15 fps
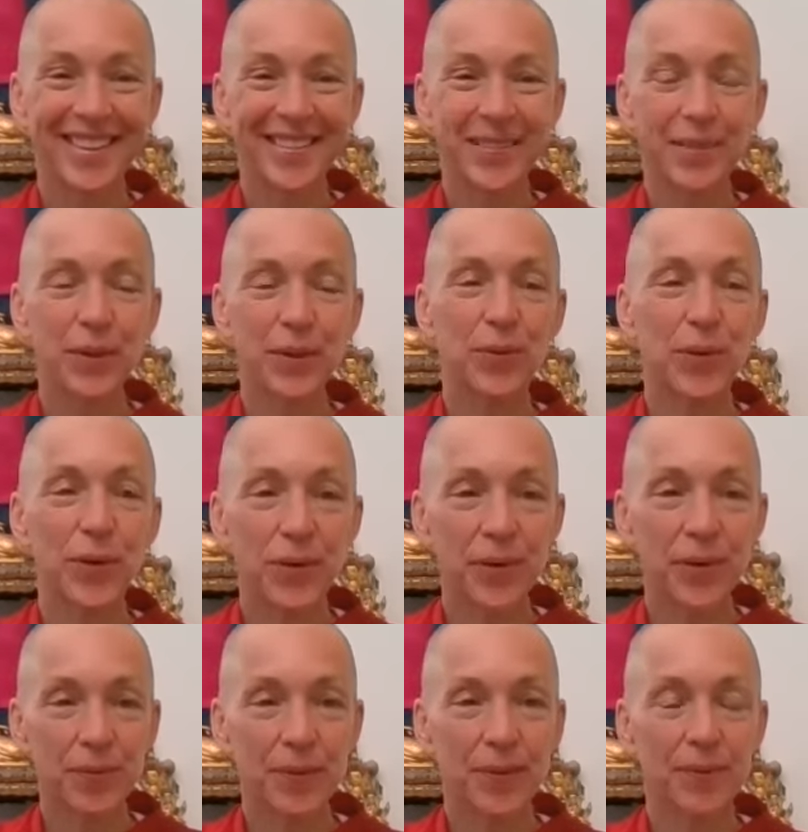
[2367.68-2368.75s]
But
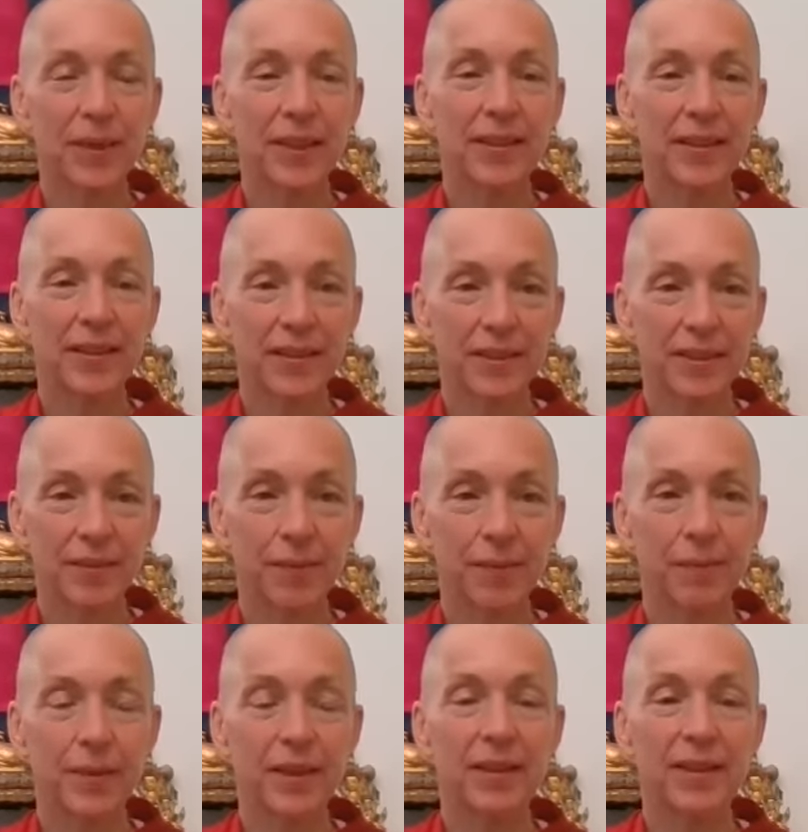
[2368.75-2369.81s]
welcome them in, let them
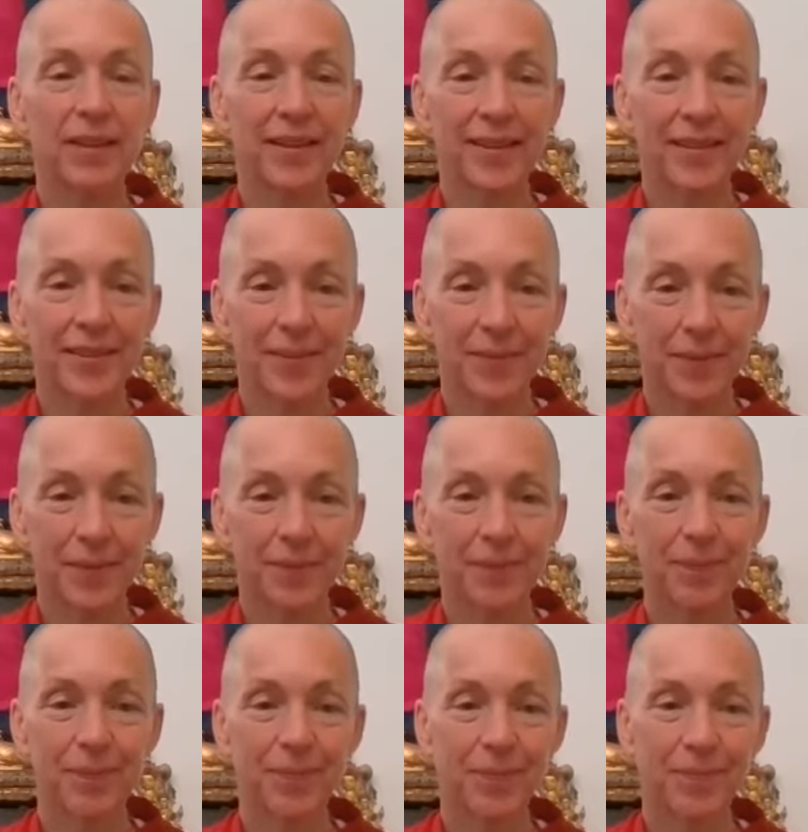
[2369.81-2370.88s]
be there.
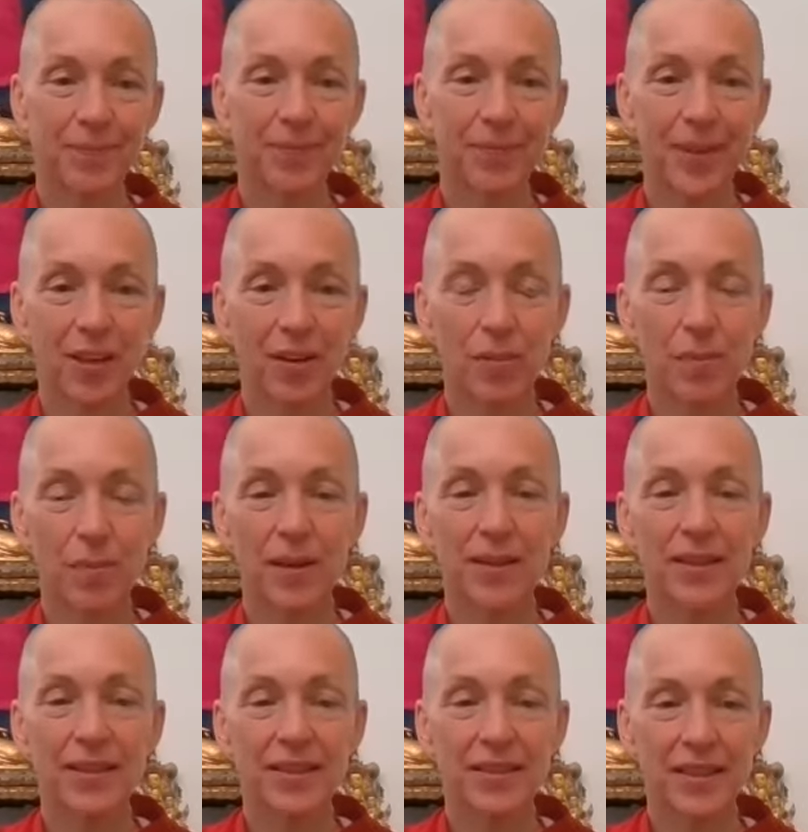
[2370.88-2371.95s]
Your
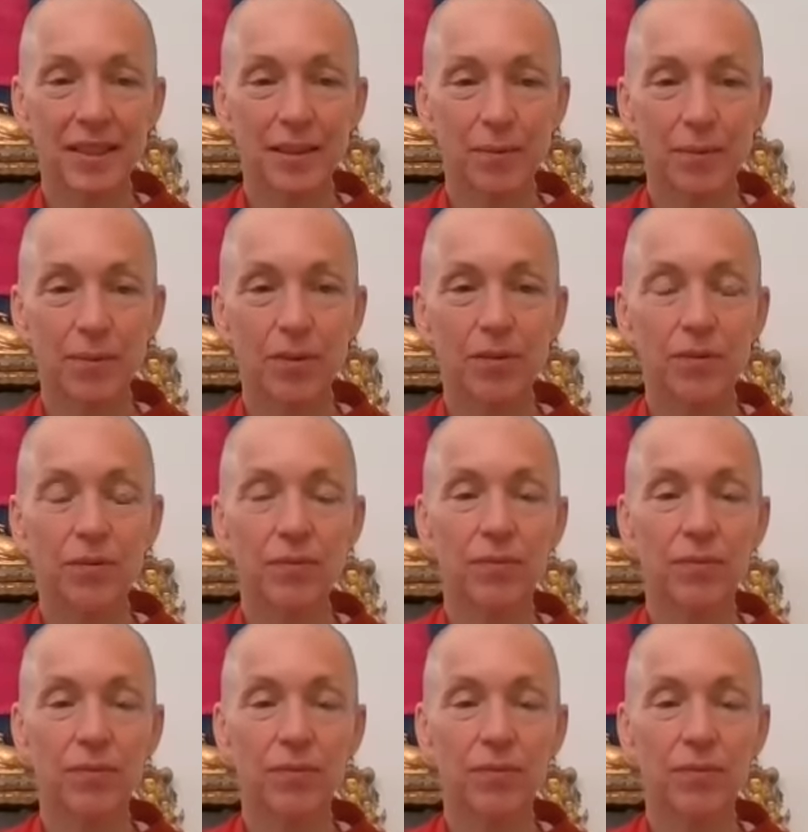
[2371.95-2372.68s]
mind is capable of